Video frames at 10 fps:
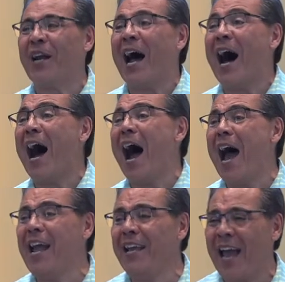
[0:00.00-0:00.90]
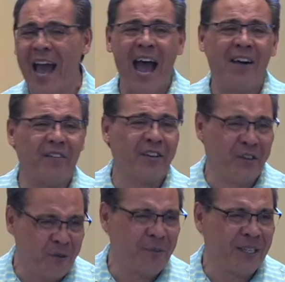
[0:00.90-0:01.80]
what I have
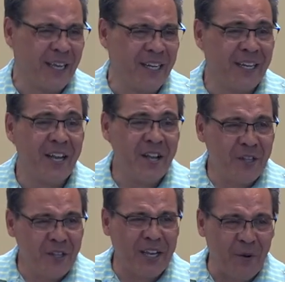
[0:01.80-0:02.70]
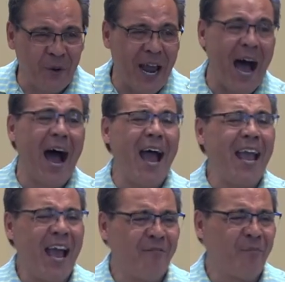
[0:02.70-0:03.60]
accumulated. Look at what
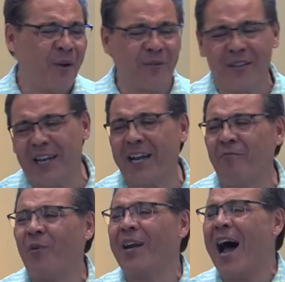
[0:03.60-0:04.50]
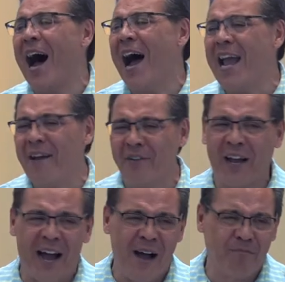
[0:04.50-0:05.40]
I have built. Look at what I have
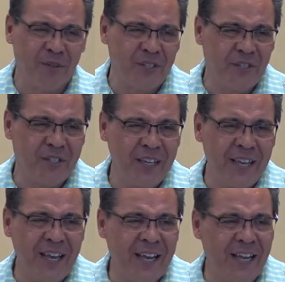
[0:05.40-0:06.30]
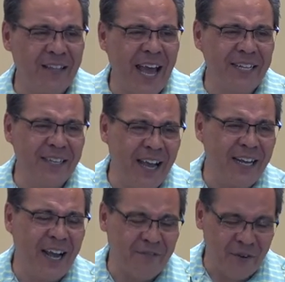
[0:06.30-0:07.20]
accomplished. And that
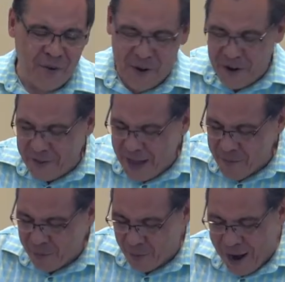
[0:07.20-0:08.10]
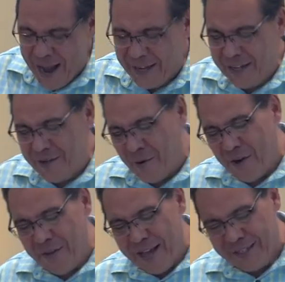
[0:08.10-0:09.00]
night, after all that bragging and
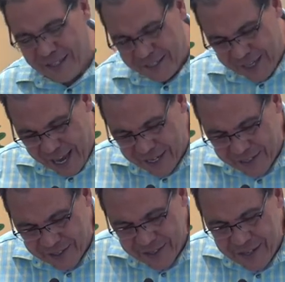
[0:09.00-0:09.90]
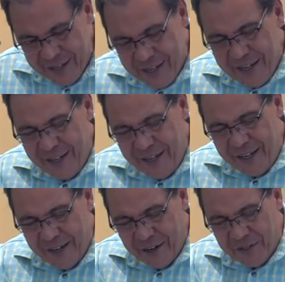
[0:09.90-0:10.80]
all that success, he
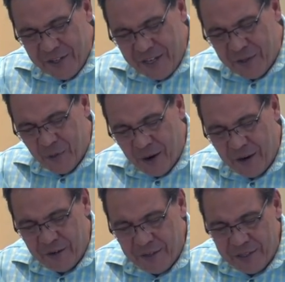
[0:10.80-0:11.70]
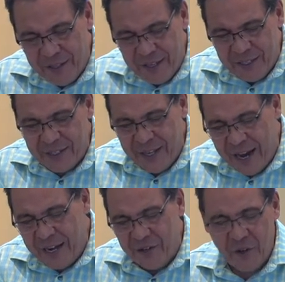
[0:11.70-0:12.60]
hears these words, this
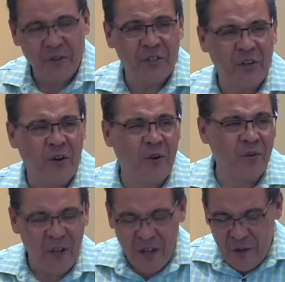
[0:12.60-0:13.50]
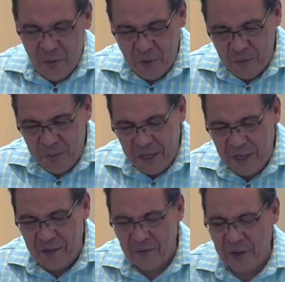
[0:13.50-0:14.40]
night your soul will
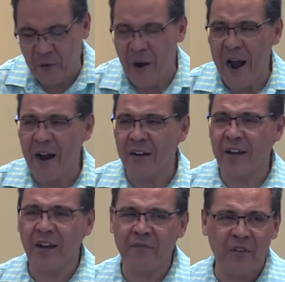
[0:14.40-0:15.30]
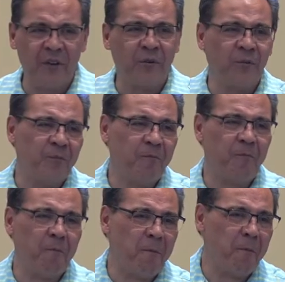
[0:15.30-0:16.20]
be required of you.
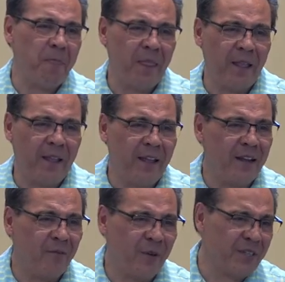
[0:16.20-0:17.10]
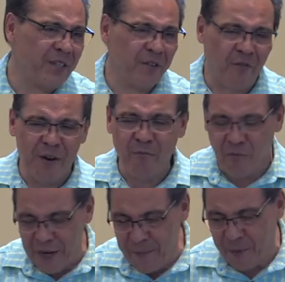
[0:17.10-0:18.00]
It wasn't the
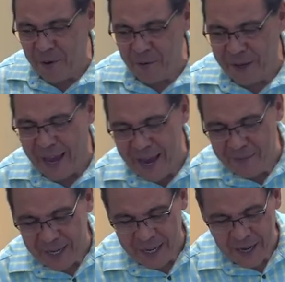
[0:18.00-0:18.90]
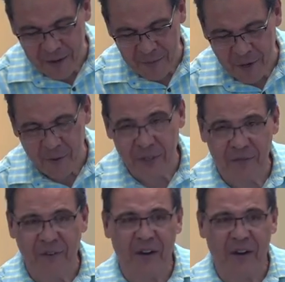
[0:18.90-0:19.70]
grim reaper who came to him. It was the